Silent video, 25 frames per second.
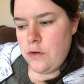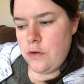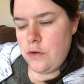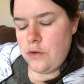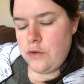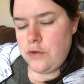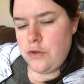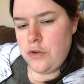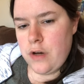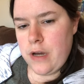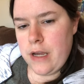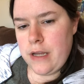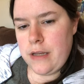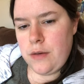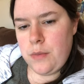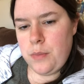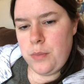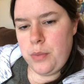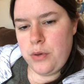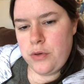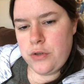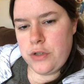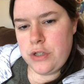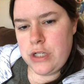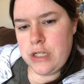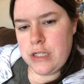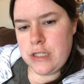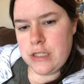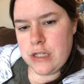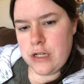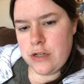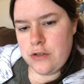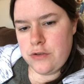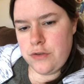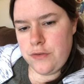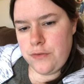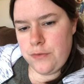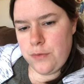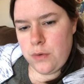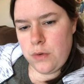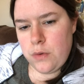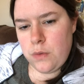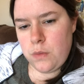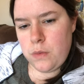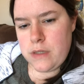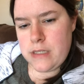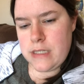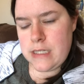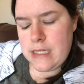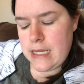tried to push his country forward.
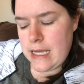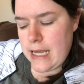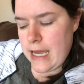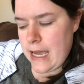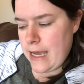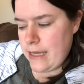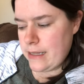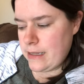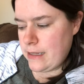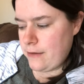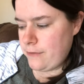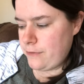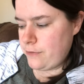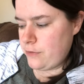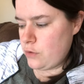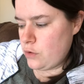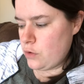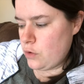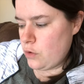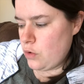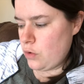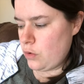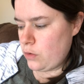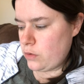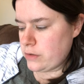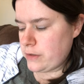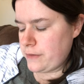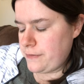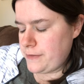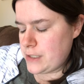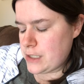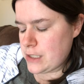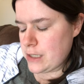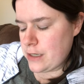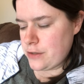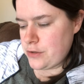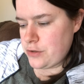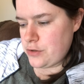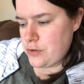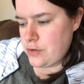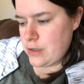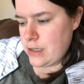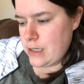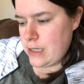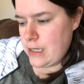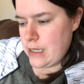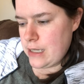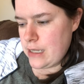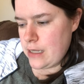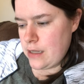Once he had that full hold of his
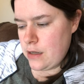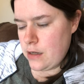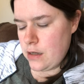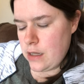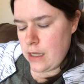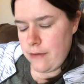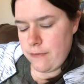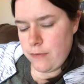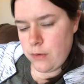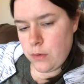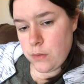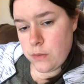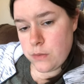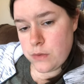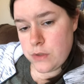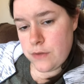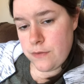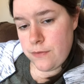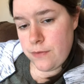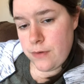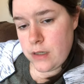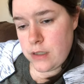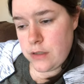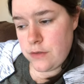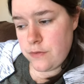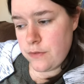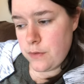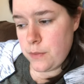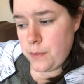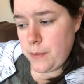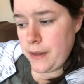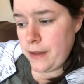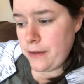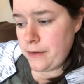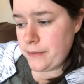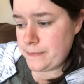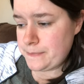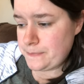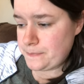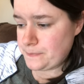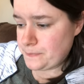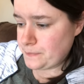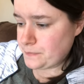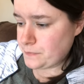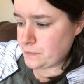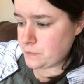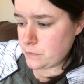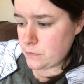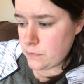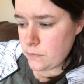country and everyone was afraid to rebel,
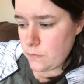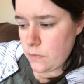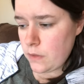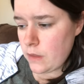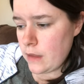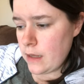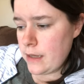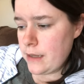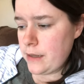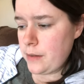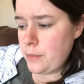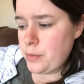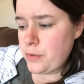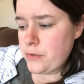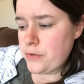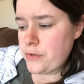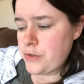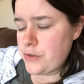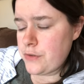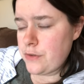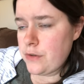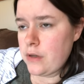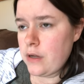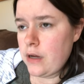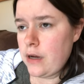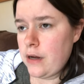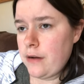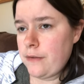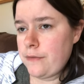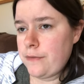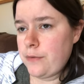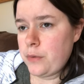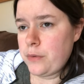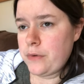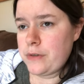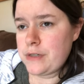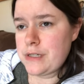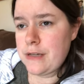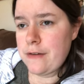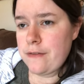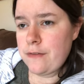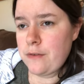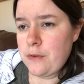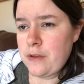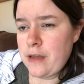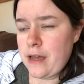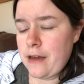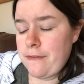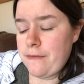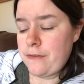he pushed uh, forward
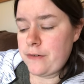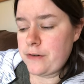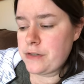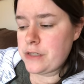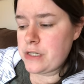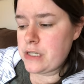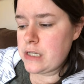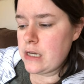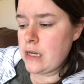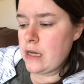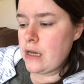several efforts.